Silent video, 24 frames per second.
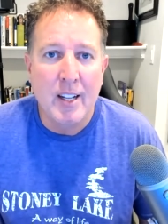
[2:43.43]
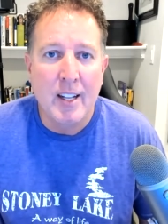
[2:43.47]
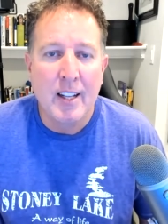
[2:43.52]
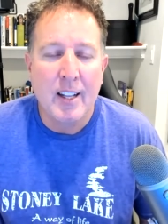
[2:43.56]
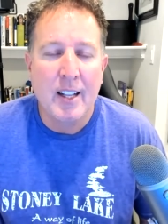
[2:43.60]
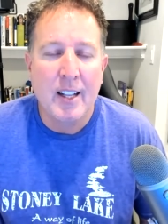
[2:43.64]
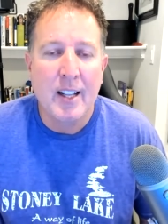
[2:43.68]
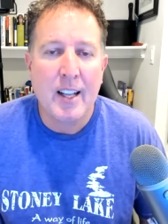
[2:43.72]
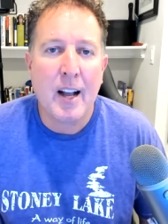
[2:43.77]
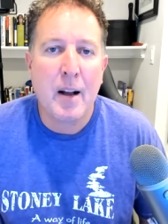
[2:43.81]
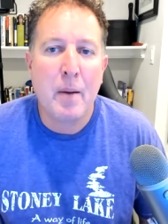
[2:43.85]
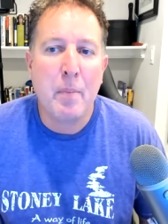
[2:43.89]

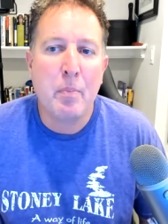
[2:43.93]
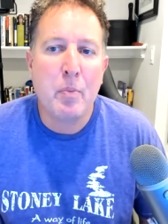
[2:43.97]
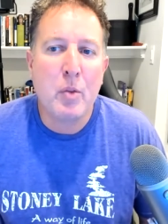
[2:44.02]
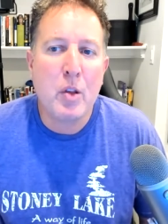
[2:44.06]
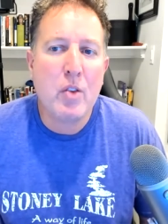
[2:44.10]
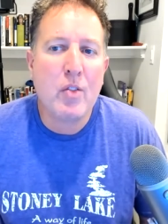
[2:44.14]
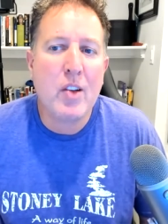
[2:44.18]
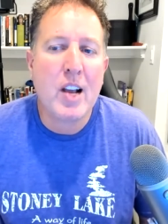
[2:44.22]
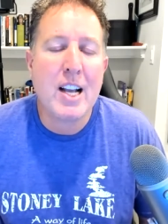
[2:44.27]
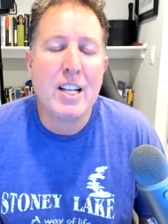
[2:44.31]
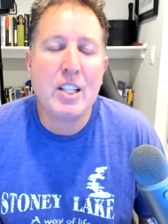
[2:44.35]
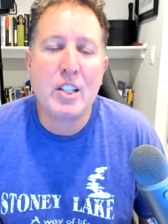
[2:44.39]
Um, you
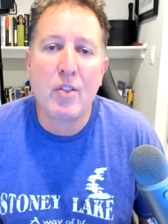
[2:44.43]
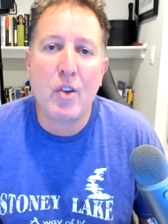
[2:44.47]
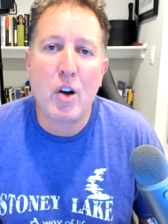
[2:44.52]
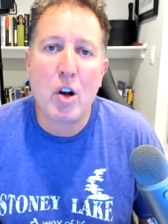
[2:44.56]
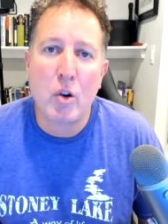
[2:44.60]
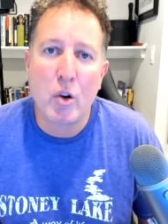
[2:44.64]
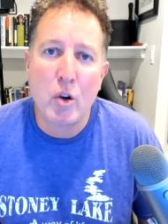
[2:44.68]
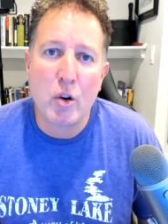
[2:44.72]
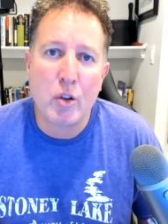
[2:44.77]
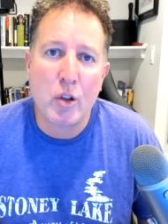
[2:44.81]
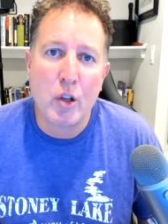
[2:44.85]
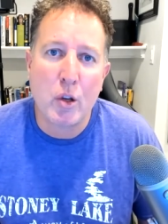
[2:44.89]
guys have all
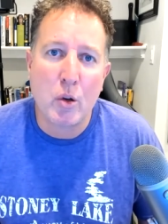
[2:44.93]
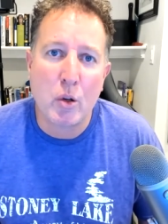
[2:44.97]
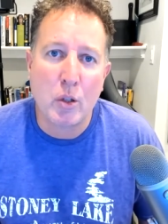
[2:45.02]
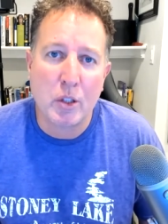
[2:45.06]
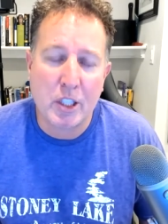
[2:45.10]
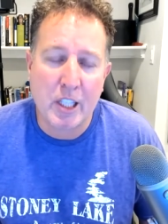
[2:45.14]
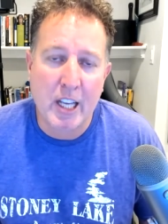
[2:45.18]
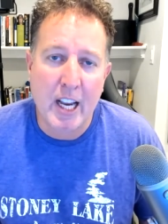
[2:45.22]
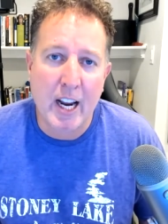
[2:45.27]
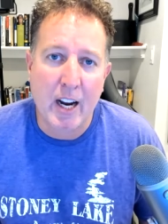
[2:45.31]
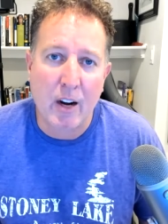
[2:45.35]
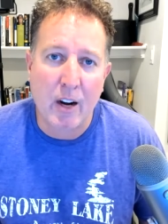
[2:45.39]
heard the old
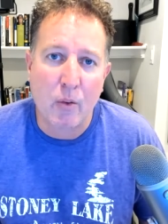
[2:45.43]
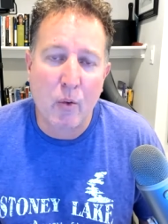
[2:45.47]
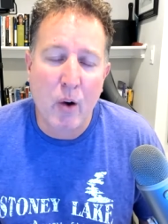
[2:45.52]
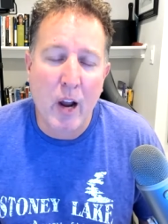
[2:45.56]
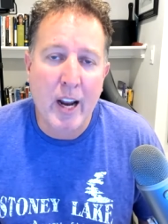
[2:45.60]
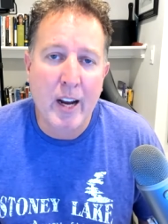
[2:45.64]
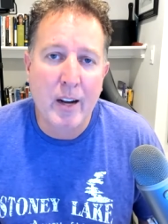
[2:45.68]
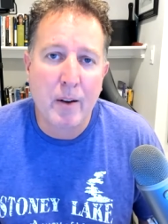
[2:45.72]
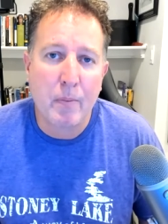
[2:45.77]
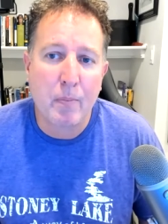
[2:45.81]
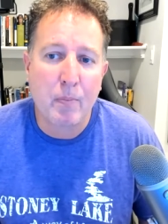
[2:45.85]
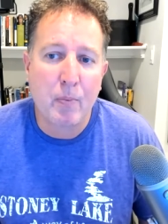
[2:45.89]
saying,
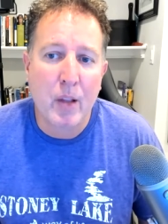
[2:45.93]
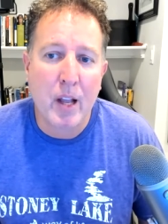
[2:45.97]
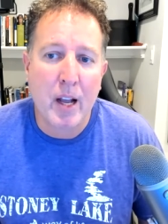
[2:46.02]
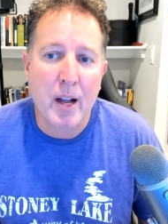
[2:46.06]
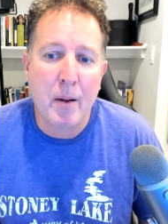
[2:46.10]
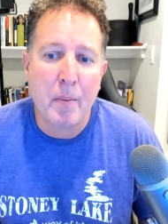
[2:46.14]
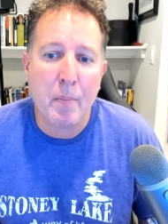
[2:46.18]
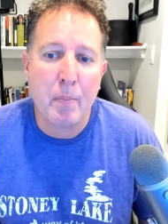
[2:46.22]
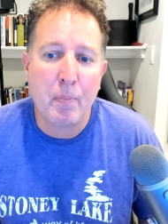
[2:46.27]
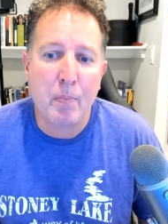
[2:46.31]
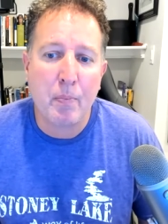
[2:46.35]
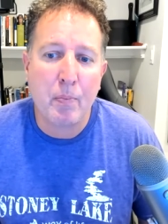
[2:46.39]
right?
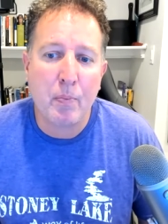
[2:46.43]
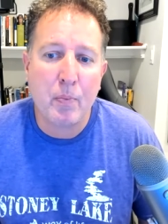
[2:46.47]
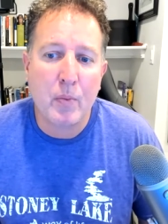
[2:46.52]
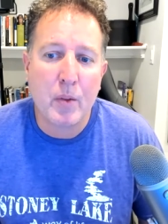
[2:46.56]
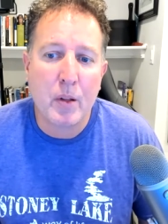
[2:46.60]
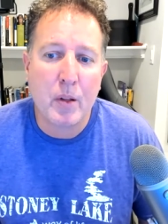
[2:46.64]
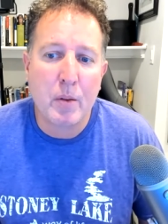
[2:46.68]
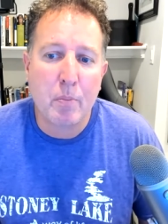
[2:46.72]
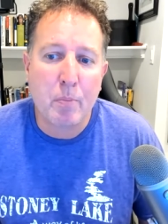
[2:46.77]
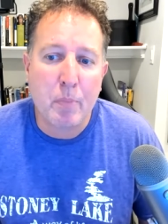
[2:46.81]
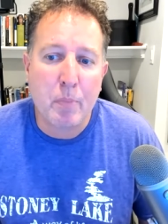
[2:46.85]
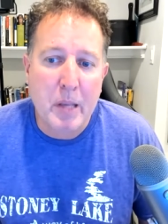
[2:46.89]
Um,
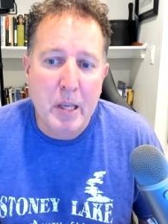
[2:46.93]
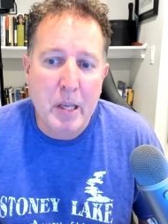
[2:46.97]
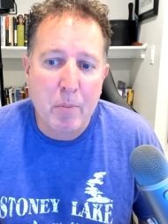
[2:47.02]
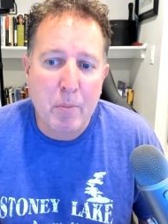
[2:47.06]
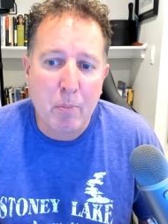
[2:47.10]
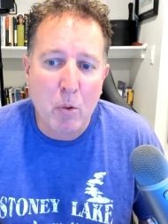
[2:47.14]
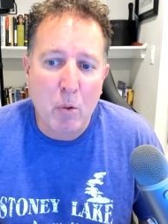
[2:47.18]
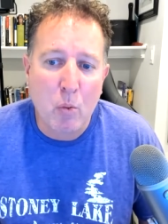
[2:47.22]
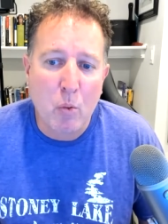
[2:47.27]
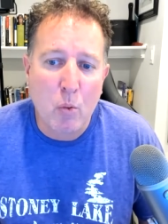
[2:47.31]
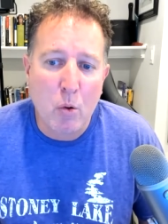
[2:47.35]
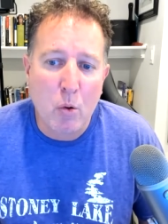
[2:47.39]
people
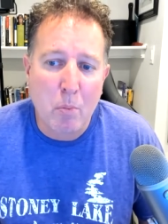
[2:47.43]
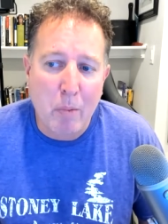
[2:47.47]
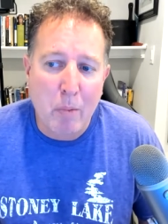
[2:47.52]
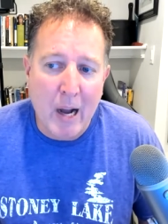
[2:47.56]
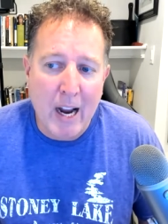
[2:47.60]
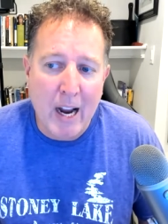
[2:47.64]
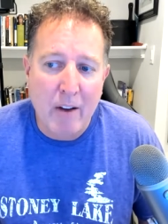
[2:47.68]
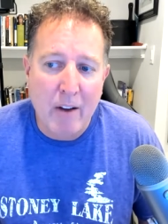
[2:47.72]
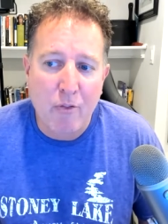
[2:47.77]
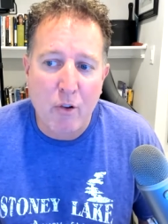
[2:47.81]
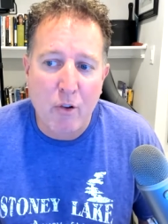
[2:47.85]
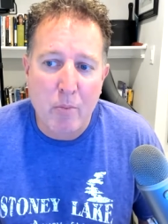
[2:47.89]
will buy
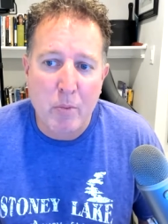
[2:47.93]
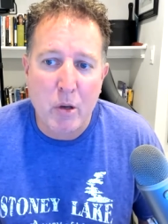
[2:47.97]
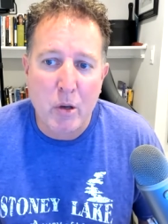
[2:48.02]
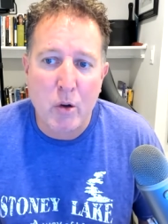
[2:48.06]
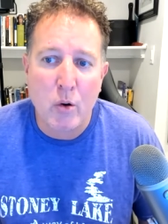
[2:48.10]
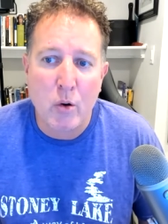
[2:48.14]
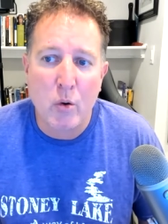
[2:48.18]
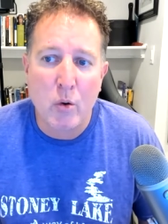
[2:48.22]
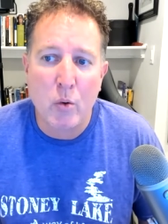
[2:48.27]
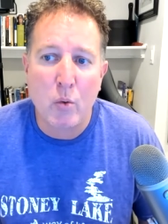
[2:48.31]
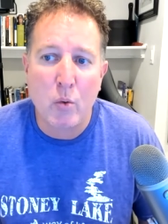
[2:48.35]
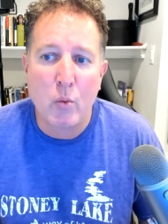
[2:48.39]
from
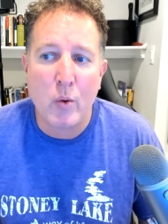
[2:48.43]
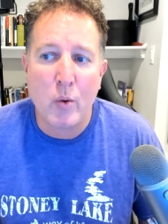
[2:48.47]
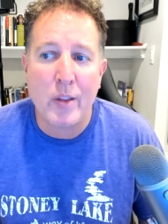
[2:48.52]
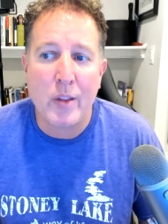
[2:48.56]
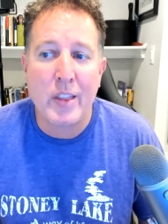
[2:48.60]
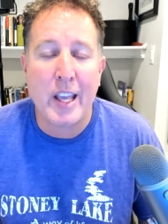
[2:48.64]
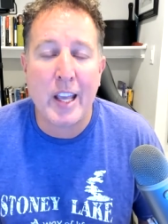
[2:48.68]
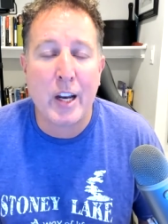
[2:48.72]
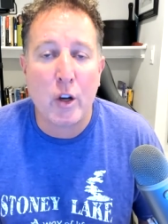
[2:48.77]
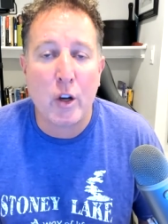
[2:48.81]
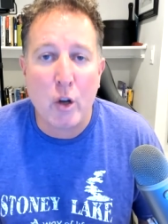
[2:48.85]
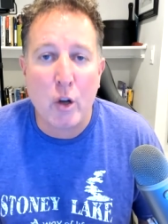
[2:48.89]
you when
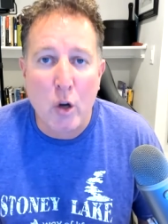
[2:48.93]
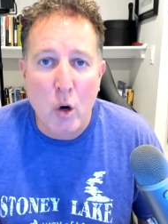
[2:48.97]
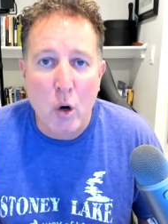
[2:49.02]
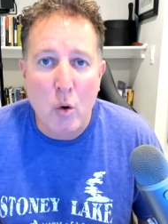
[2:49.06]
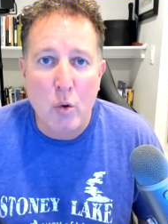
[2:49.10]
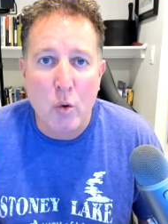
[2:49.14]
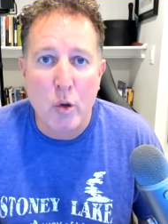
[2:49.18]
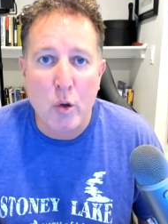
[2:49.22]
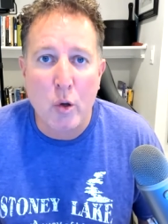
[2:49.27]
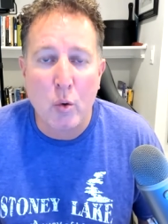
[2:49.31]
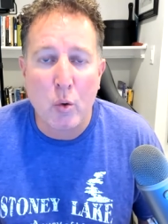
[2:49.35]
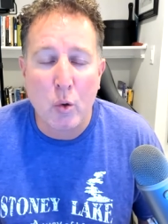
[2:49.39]
they know
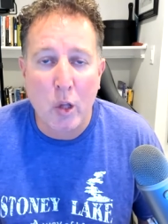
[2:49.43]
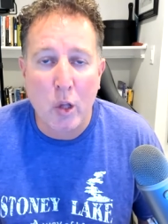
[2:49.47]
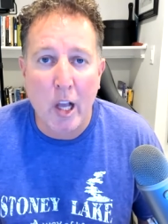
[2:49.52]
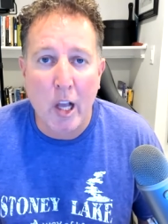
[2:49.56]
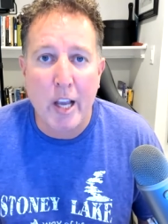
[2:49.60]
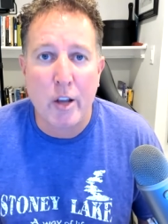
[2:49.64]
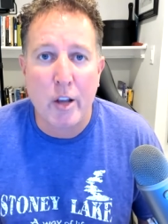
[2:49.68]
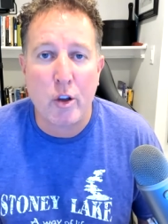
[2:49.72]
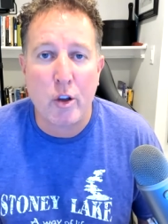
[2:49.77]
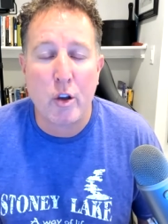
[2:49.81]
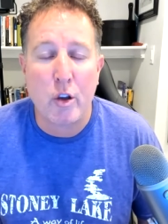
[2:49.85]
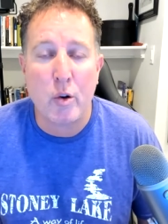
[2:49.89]
you,
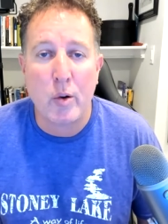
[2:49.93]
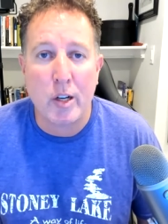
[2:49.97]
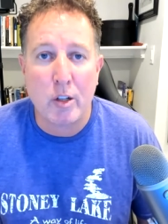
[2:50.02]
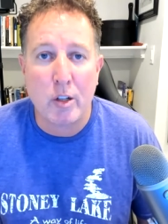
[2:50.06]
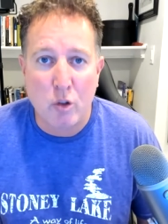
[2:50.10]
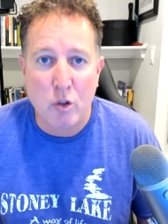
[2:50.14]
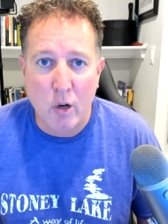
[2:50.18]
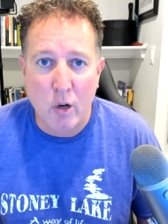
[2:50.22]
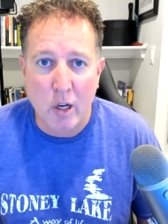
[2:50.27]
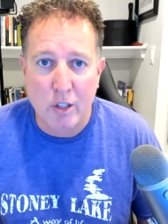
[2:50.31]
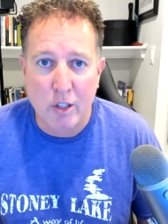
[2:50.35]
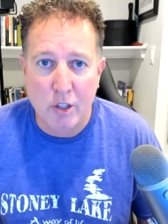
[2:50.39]
like you, and
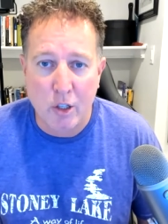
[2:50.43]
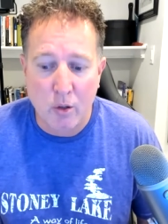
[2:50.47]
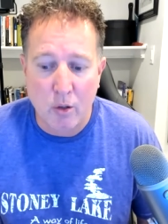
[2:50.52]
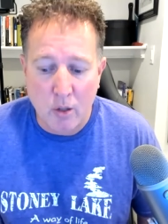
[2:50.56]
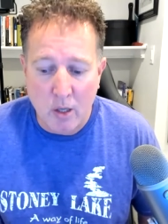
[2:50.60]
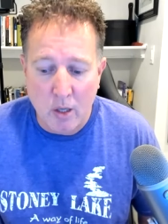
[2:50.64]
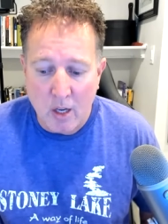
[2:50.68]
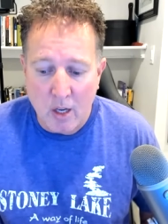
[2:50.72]
trust you.